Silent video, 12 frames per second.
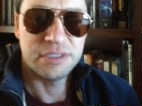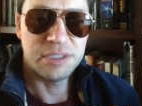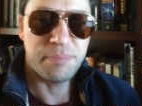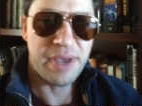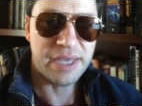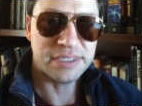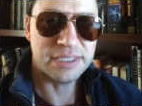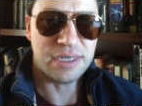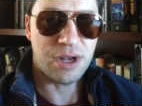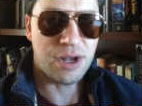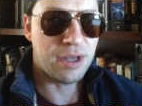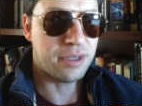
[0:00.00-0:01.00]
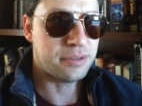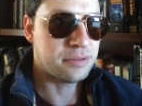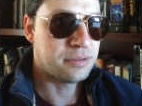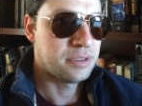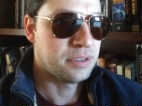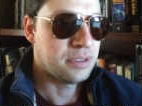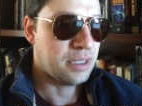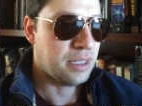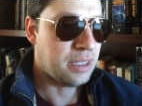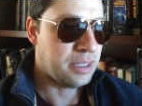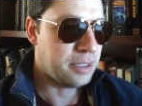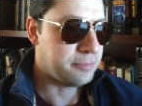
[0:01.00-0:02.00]
dependent on
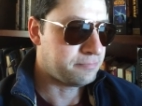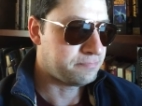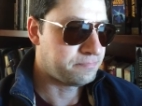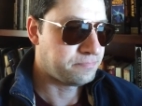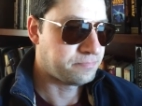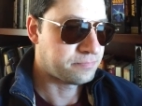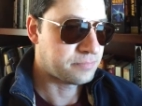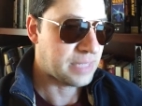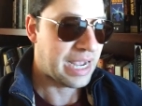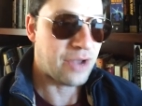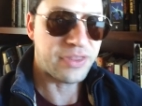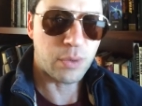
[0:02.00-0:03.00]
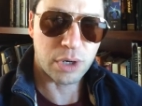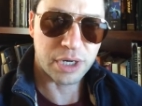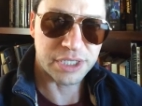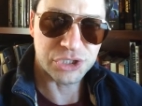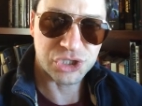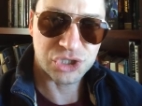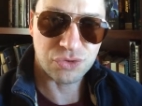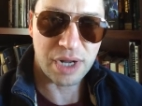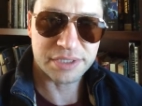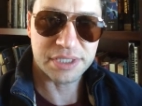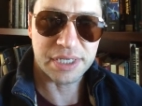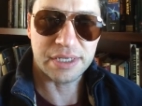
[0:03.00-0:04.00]
how they were
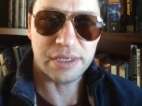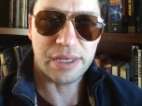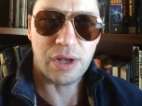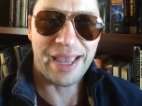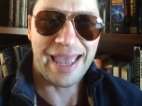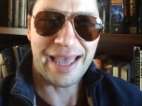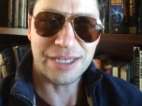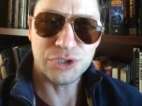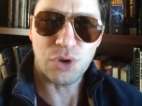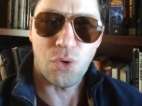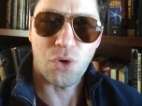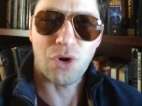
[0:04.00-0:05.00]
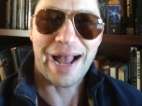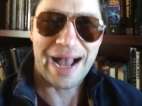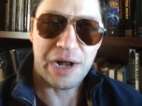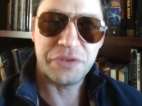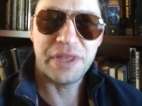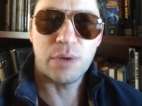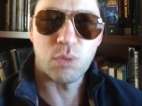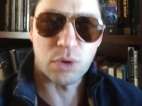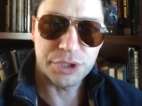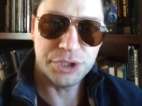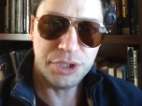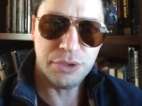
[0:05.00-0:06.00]
constructed and or how they
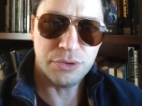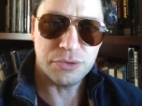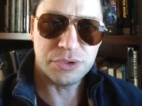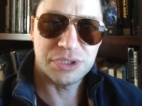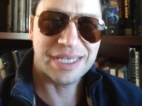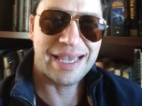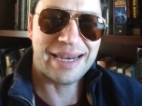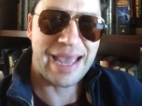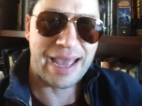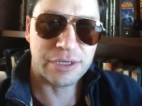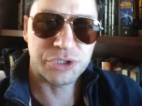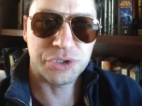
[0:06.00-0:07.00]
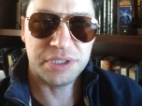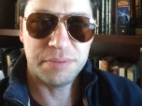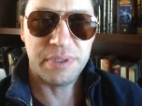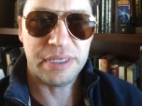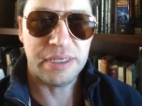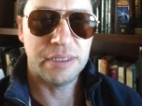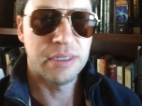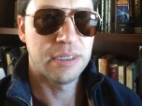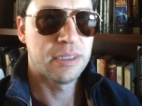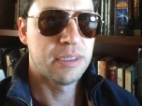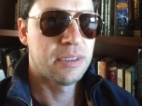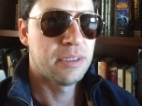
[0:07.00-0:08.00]
were used, can actually be
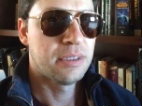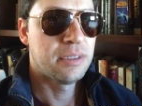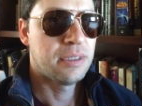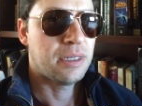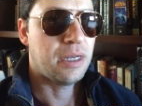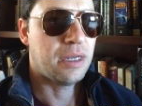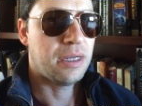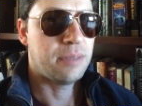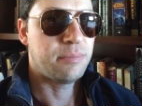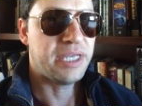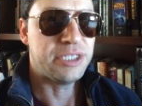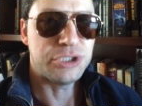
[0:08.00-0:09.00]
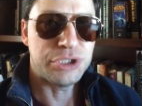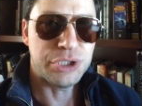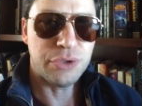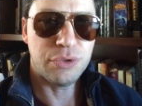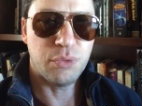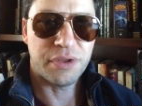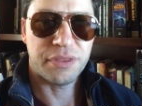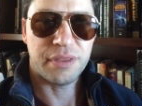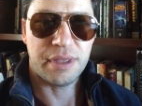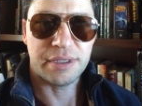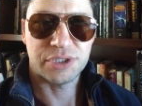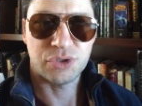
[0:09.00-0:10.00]
endued with
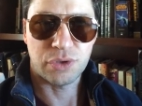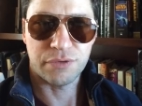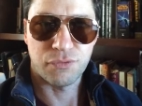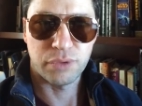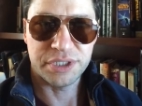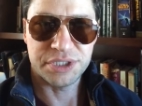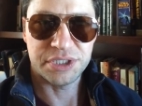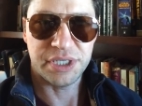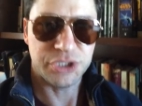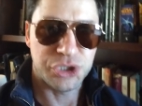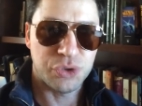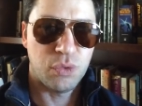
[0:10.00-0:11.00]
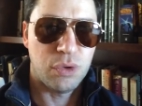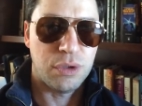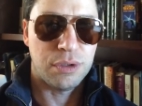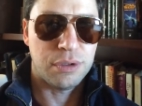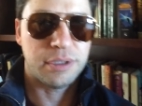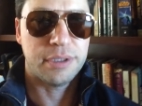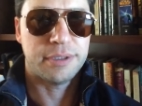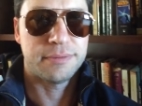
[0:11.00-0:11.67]
a sort of residual